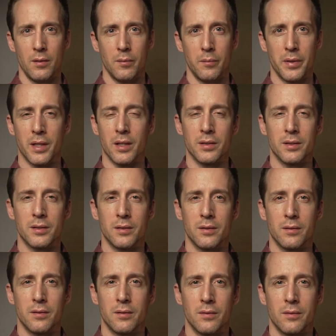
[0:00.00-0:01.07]
because
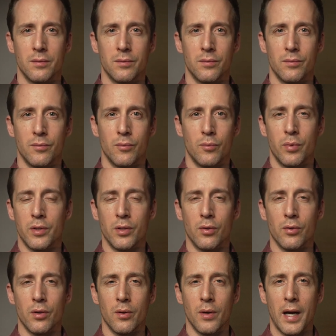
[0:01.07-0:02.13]
we
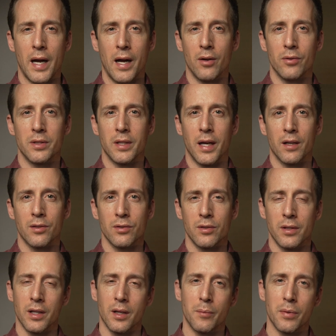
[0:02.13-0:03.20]
don't know how to
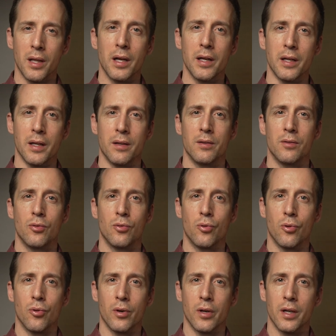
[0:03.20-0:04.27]
actually apply it
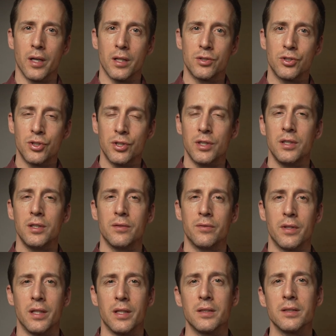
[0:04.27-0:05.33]
or achieve
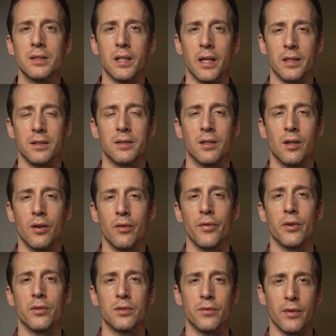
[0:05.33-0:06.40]
the insights of
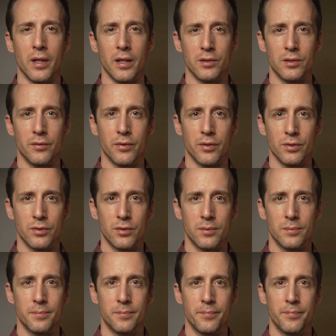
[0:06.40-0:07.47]
those philosophers.
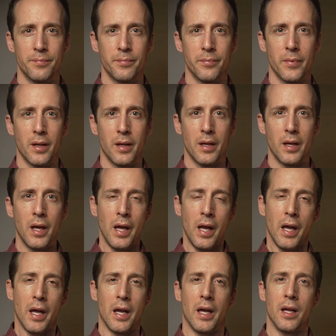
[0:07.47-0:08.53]

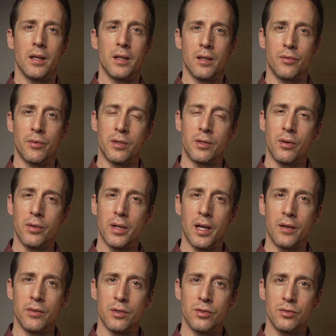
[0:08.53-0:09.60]
And if we don't
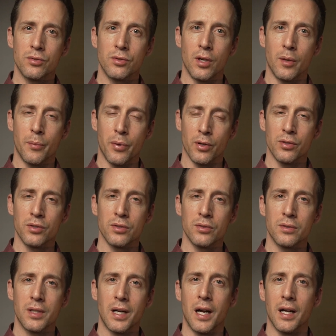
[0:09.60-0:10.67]
have a
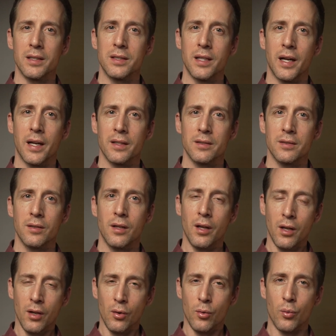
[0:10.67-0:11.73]
personal contact
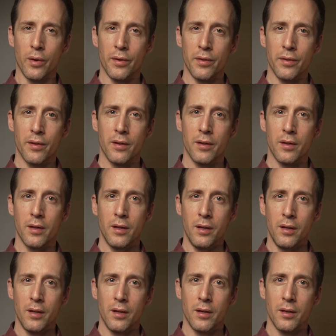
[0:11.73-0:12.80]
with
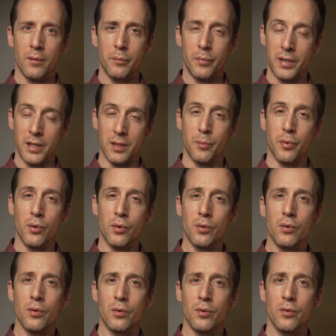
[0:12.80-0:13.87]
people
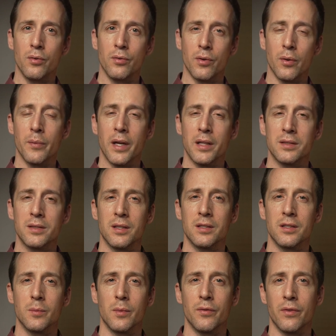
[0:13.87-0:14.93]
from that
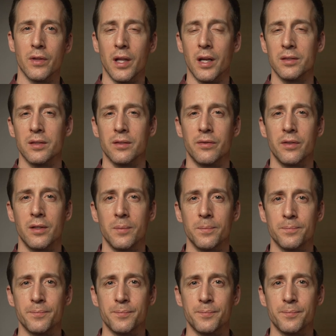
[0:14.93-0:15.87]
system of philosophy,